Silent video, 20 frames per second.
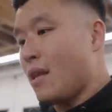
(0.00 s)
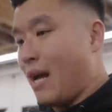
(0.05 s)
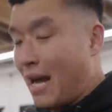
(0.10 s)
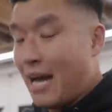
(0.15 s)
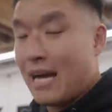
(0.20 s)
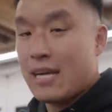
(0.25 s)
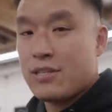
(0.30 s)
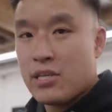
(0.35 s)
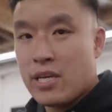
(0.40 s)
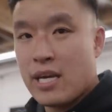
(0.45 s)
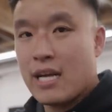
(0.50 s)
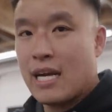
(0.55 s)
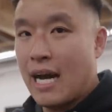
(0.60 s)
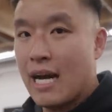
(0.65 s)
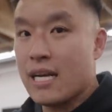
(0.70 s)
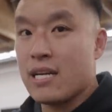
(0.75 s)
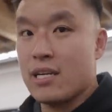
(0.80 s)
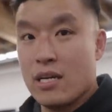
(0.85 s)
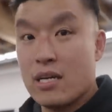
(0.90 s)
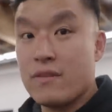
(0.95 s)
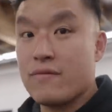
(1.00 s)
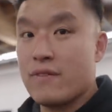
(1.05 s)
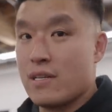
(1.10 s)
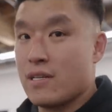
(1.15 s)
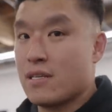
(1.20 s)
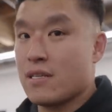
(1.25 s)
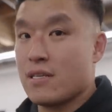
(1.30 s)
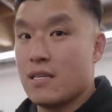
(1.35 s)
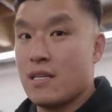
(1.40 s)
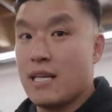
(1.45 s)
I actually get kind of
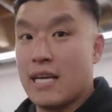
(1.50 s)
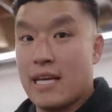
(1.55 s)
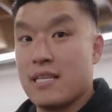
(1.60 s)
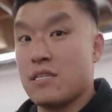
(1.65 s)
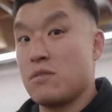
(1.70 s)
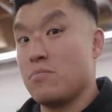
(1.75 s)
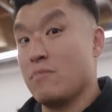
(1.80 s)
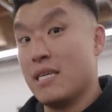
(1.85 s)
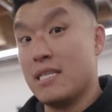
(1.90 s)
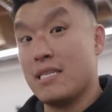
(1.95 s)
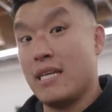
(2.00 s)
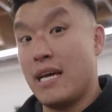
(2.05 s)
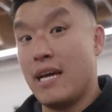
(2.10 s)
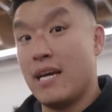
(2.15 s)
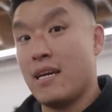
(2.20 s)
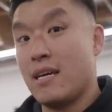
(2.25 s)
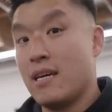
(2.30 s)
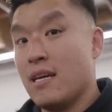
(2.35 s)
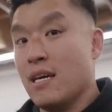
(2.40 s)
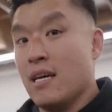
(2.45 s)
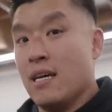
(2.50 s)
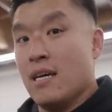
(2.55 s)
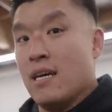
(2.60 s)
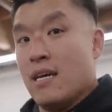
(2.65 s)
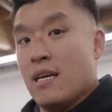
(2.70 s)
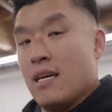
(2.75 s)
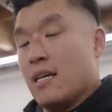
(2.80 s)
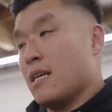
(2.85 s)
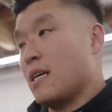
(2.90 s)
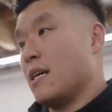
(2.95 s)
nervous, like it's meat day.
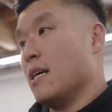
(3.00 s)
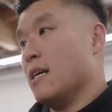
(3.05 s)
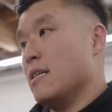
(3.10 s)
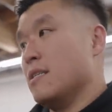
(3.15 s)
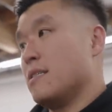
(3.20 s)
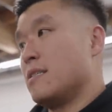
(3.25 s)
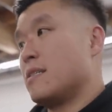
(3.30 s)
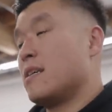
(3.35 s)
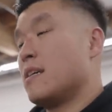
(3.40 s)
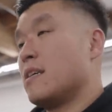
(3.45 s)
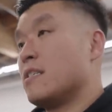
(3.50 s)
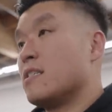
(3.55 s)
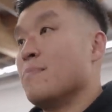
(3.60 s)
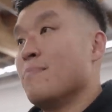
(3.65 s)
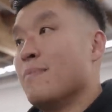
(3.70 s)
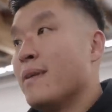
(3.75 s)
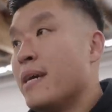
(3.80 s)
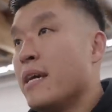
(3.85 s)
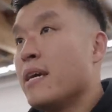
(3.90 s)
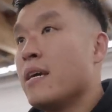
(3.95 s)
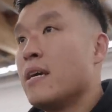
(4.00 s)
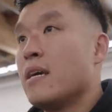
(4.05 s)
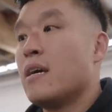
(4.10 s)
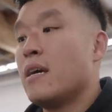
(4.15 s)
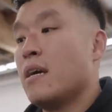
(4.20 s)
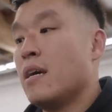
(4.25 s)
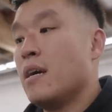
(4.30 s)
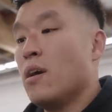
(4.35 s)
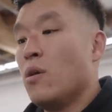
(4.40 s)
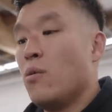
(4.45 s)
Because to me,
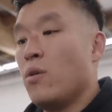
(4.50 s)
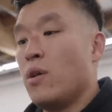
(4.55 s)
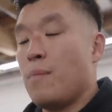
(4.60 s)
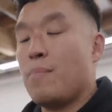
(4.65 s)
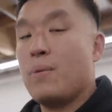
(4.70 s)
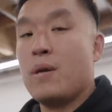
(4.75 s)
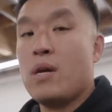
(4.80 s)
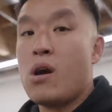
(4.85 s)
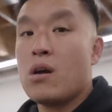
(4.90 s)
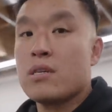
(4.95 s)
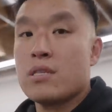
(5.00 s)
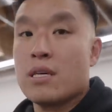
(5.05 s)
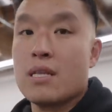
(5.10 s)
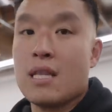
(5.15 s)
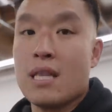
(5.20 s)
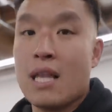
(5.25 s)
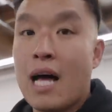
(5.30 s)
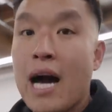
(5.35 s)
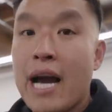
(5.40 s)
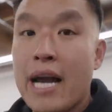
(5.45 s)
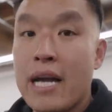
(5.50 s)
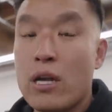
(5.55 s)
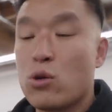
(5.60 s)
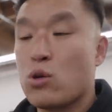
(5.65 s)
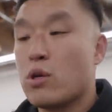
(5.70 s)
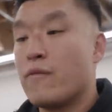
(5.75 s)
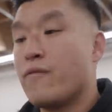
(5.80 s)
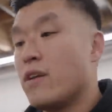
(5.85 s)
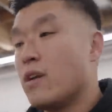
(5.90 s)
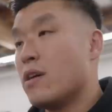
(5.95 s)
when a PR is on the line,
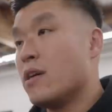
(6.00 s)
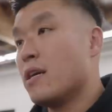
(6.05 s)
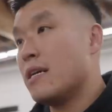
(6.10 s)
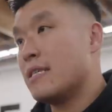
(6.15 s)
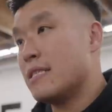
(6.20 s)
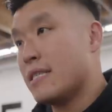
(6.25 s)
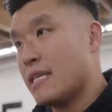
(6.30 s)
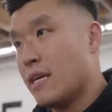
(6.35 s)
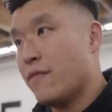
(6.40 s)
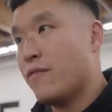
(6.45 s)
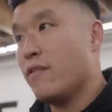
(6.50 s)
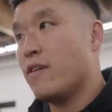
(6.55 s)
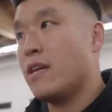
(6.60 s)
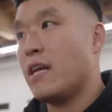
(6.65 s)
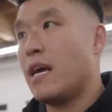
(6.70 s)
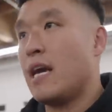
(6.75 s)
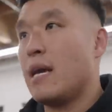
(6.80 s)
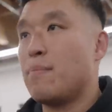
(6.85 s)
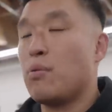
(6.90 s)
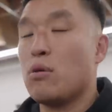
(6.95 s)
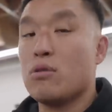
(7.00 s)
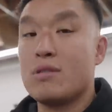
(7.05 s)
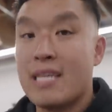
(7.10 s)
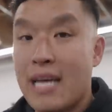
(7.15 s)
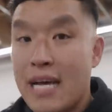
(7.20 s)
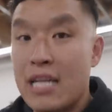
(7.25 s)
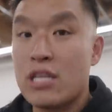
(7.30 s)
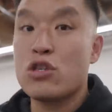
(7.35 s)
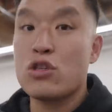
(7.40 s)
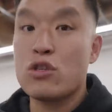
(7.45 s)
or if there is even a
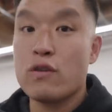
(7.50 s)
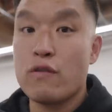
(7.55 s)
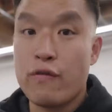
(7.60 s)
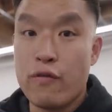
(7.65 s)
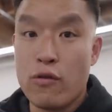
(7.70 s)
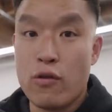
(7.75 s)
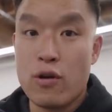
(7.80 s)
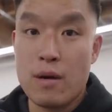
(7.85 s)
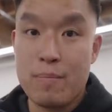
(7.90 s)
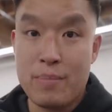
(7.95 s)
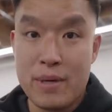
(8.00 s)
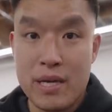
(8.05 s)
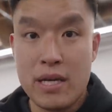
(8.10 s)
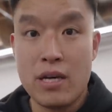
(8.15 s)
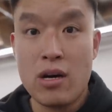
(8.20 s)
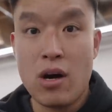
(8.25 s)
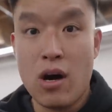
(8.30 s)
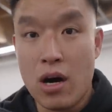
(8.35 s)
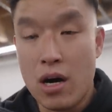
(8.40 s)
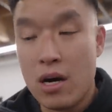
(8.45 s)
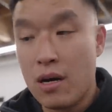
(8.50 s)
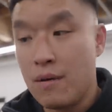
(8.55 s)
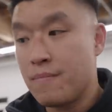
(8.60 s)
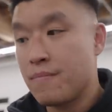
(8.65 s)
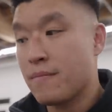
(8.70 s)
potential for a PR,